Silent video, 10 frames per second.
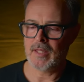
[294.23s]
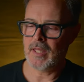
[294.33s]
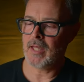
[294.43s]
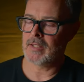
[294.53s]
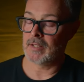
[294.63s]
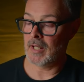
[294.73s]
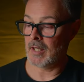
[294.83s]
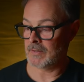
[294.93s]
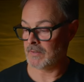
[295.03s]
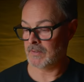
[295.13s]
And
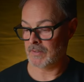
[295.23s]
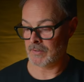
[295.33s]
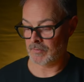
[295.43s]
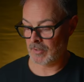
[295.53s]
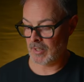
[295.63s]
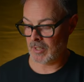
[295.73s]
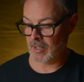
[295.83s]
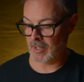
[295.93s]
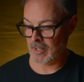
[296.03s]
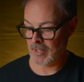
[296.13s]
guys, this is really,
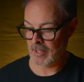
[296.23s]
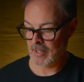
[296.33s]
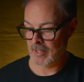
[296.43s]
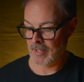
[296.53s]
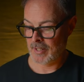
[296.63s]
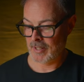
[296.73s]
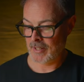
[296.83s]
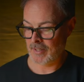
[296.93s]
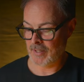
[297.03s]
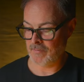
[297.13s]

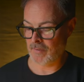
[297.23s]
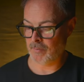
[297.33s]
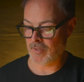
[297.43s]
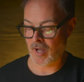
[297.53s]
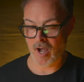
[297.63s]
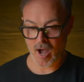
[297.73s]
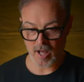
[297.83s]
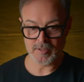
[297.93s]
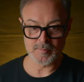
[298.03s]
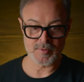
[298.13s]
if I put a
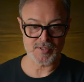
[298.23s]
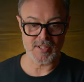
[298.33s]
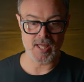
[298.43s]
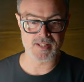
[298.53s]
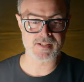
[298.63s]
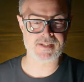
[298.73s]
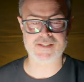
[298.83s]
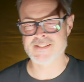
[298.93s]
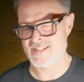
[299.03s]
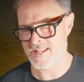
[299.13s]
hundred
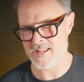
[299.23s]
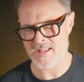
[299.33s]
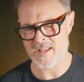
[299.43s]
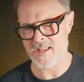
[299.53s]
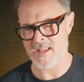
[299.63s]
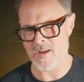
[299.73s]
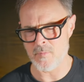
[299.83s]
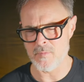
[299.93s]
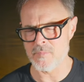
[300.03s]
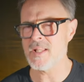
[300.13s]
percent, It
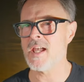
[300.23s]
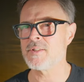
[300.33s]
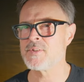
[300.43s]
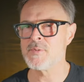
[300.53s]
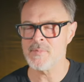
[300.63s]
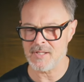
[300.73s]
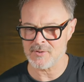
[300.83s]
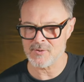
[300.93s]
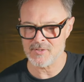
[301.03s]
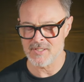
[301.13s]
will be like too
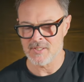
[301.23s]
much.